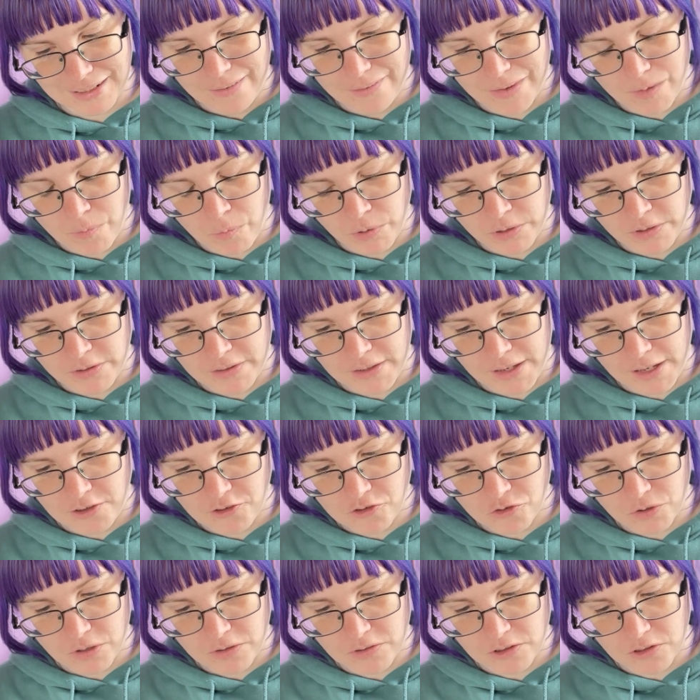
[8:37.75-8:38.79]
Someone
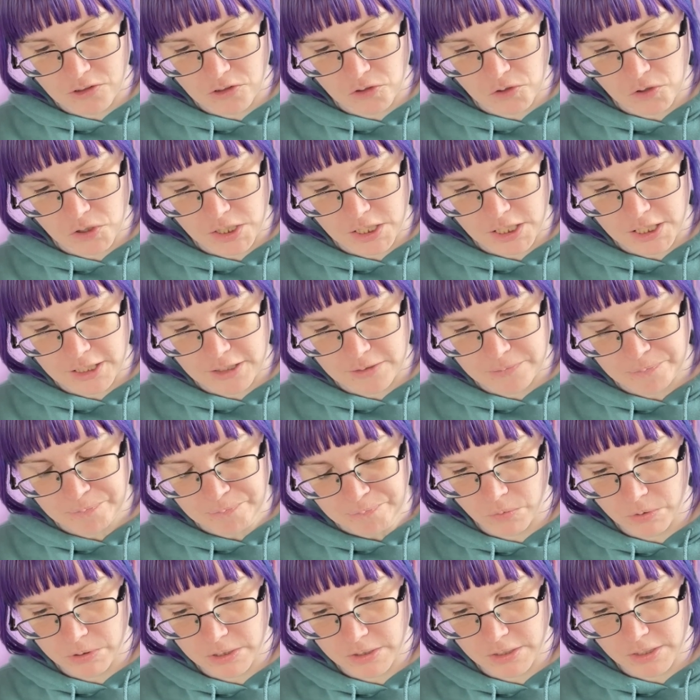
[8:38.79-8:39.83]
dangerous is lurking
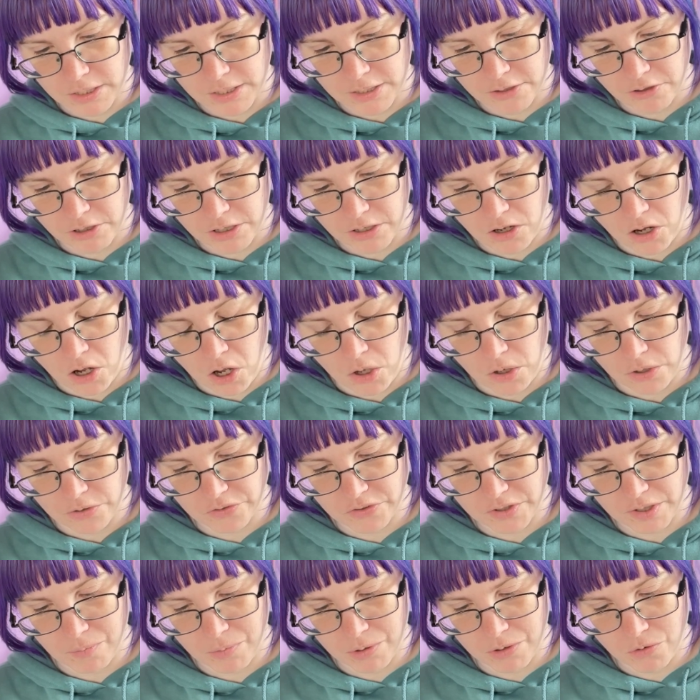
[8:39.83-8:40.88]
within the glittering halls,
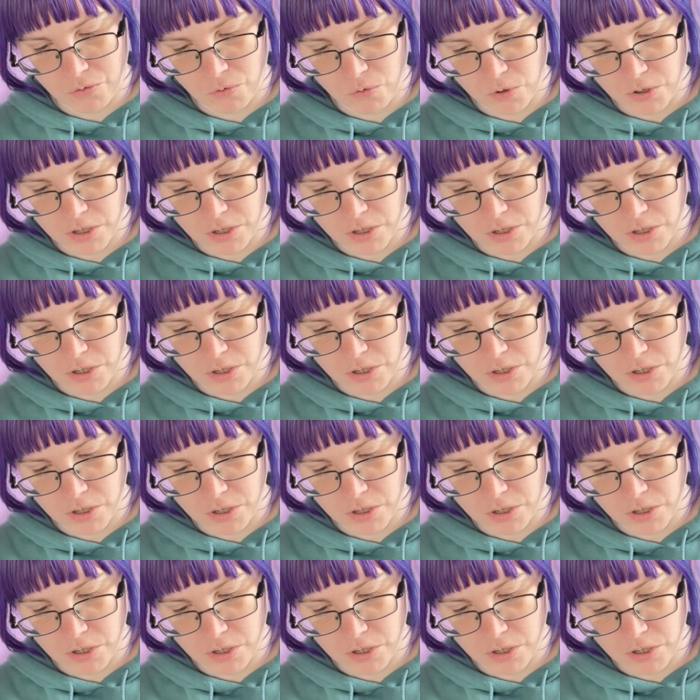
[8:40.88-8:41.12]
someone